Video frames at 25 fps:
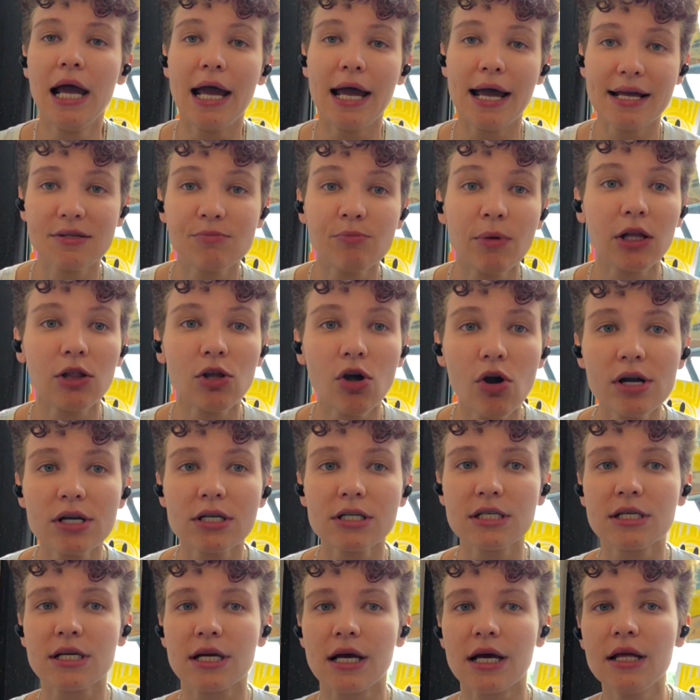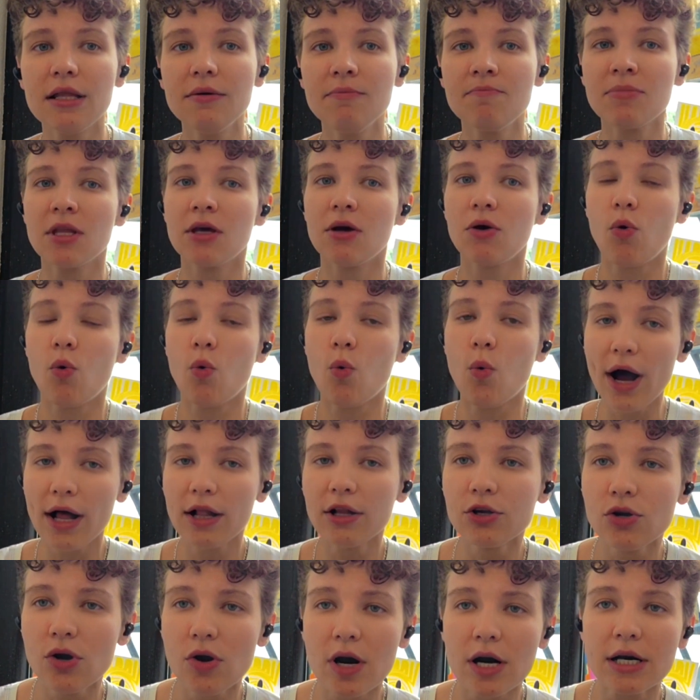As my lawyer said,
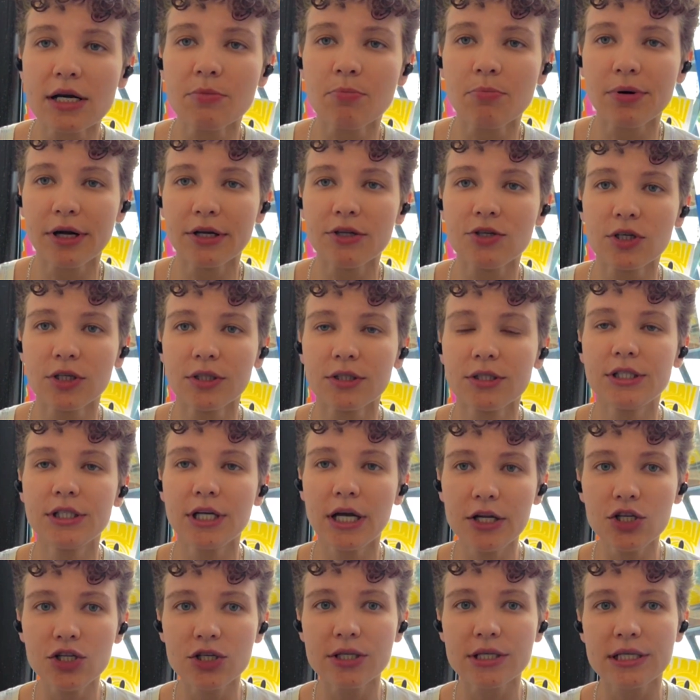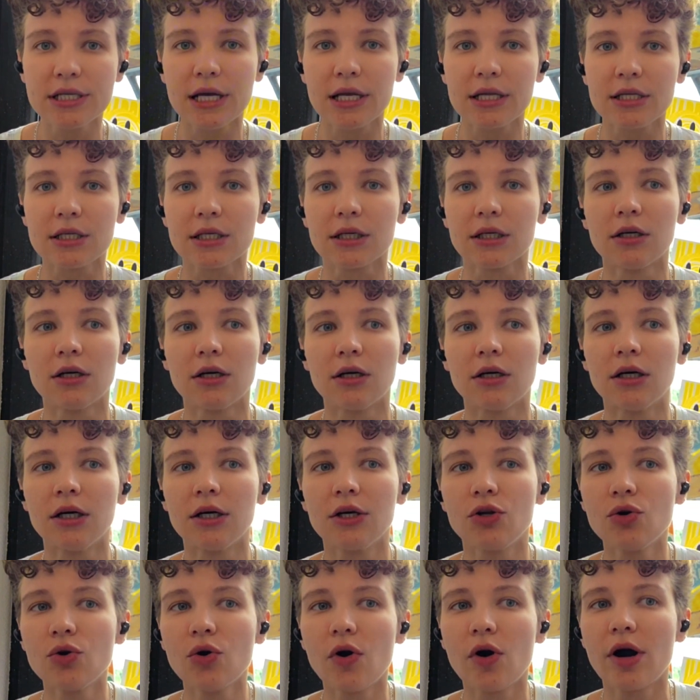while you are in Pretrial Detention Center,
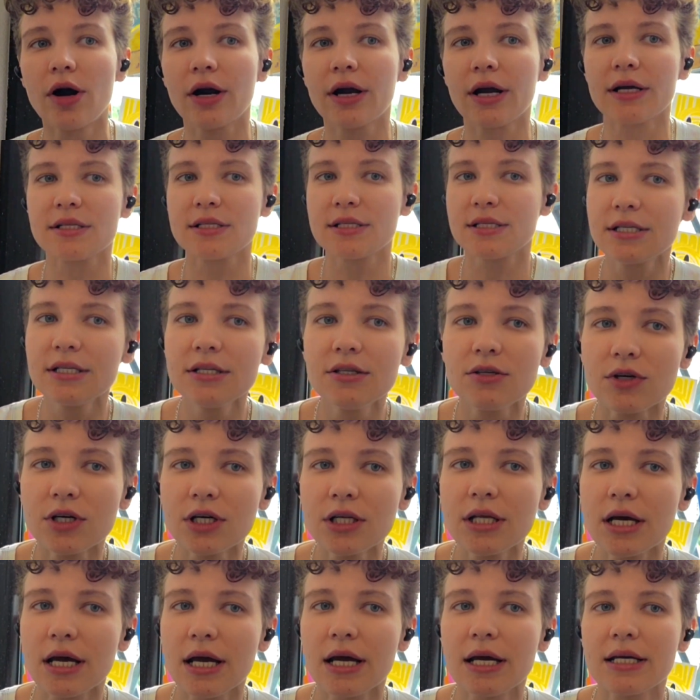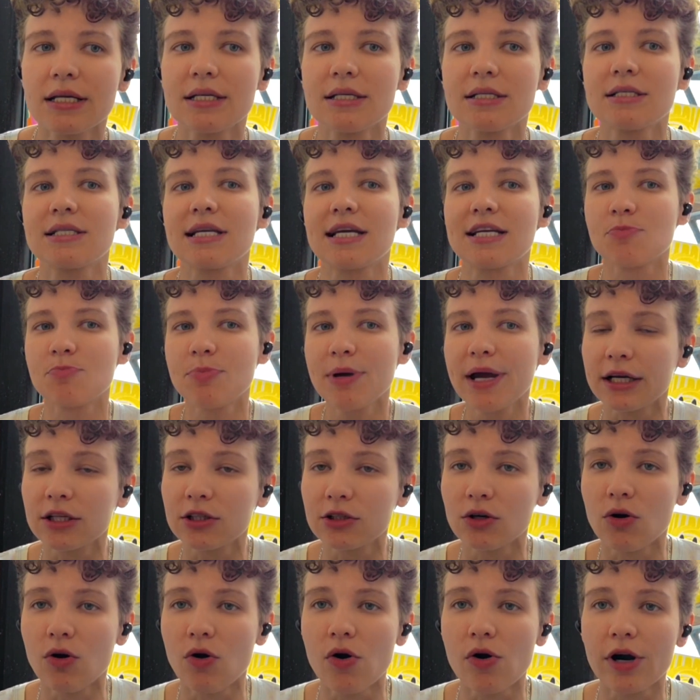you are considered a suspect
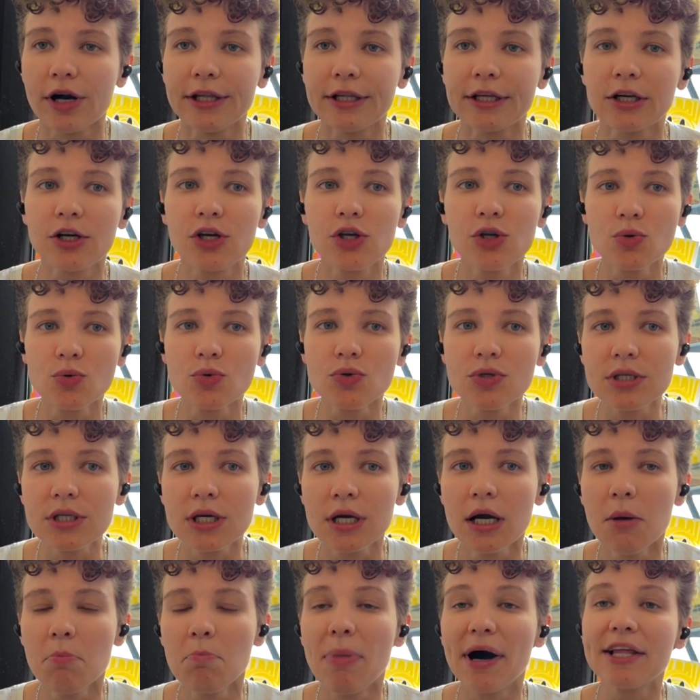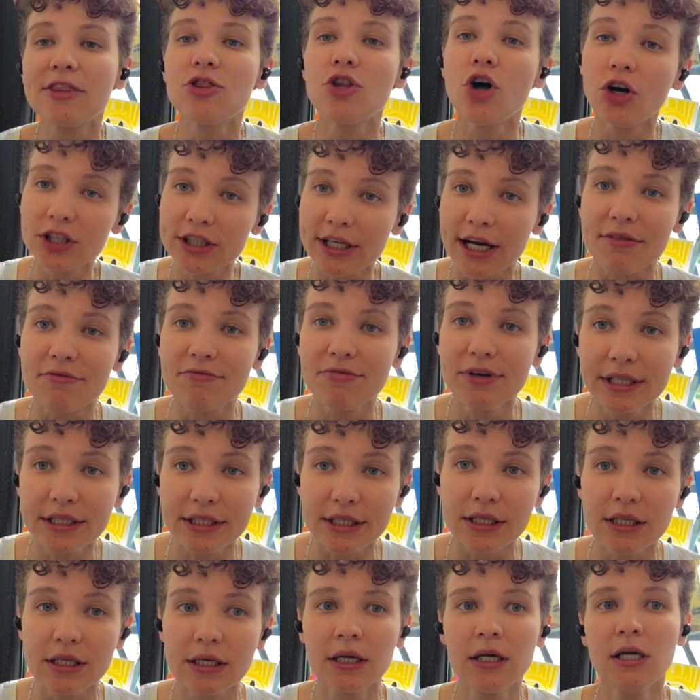or an accused, but not
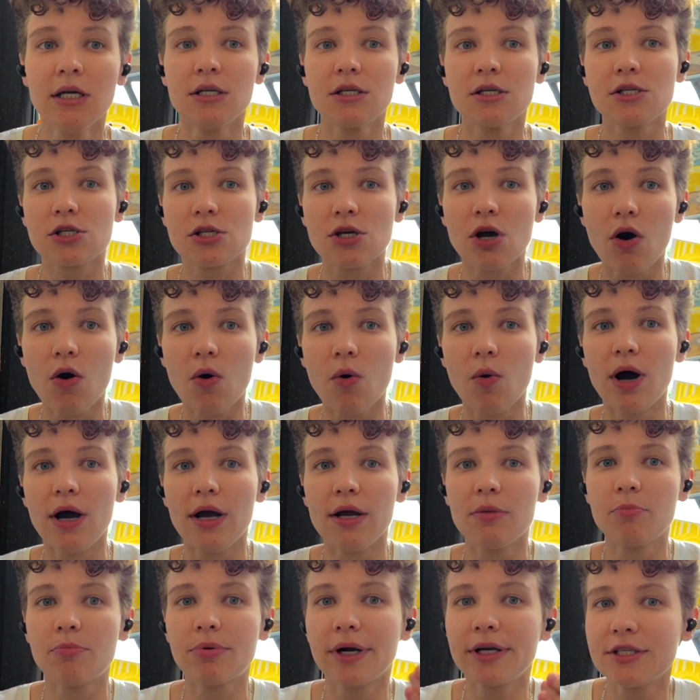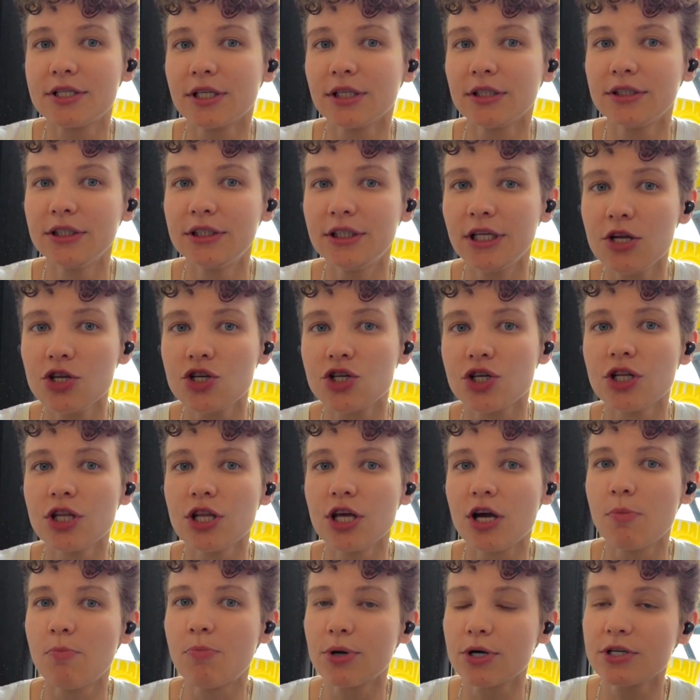convicted. So in Pretrial Detention,
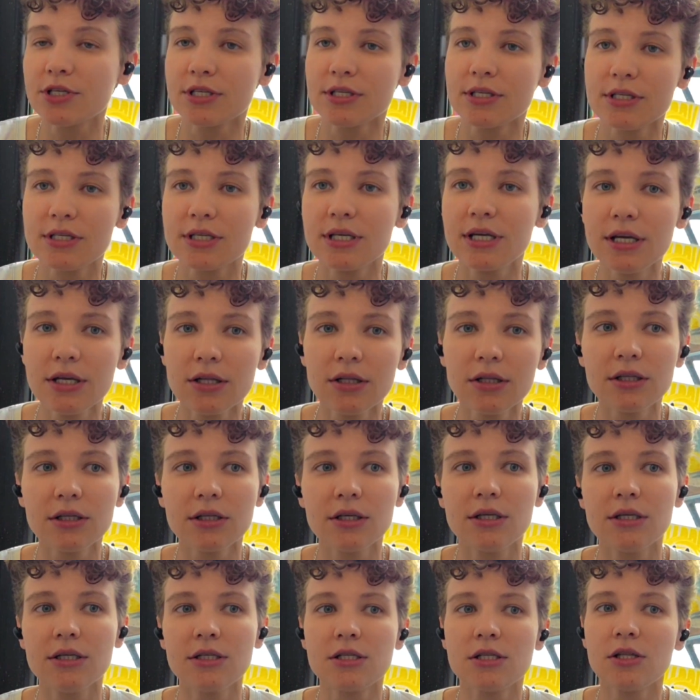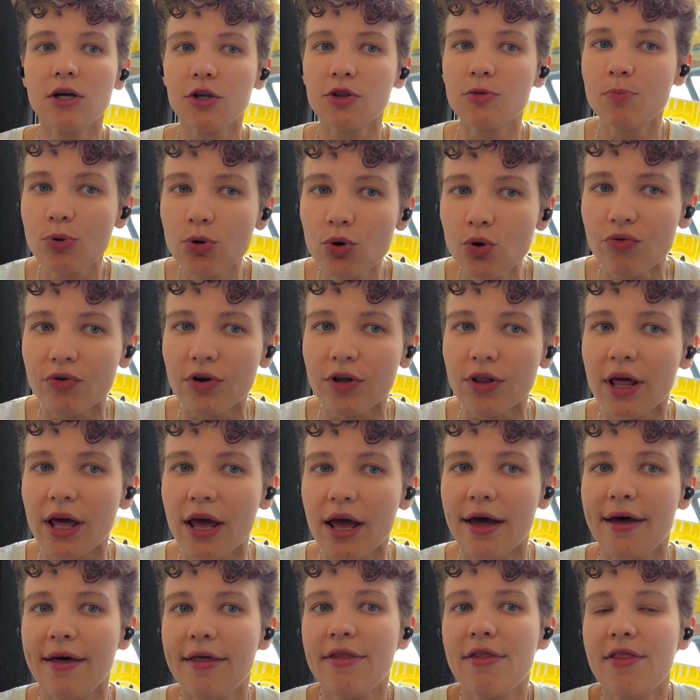a person's guilt is not proven,
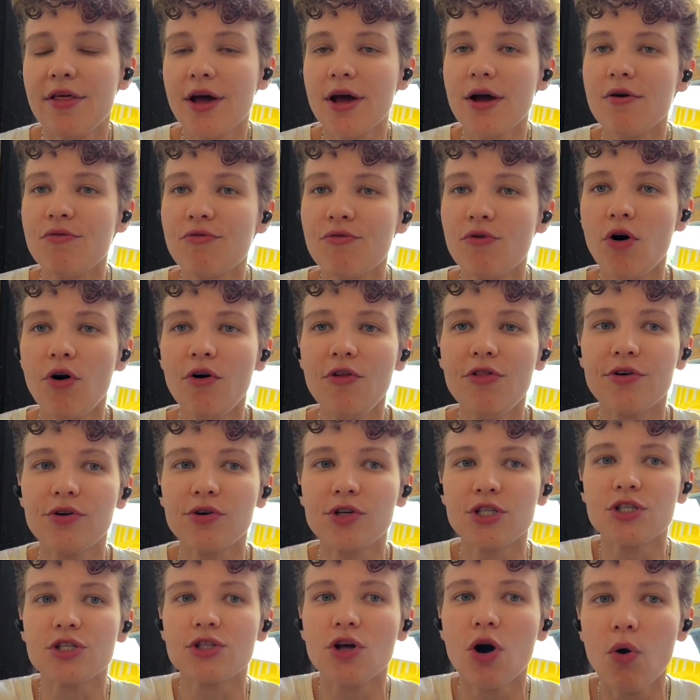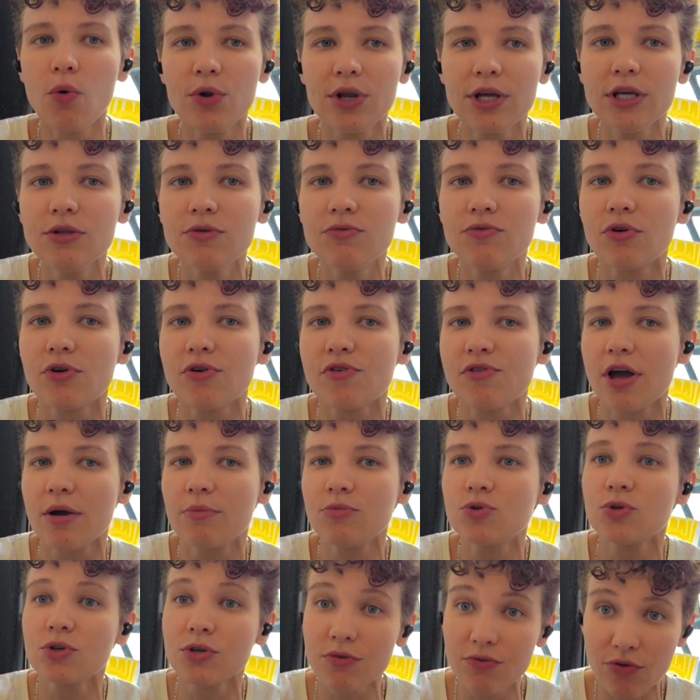and therefore there is no need for them
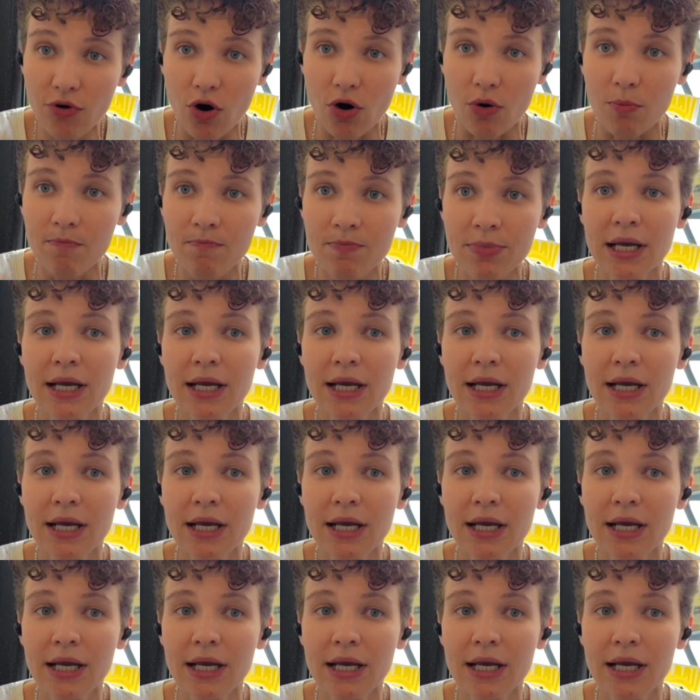to reform.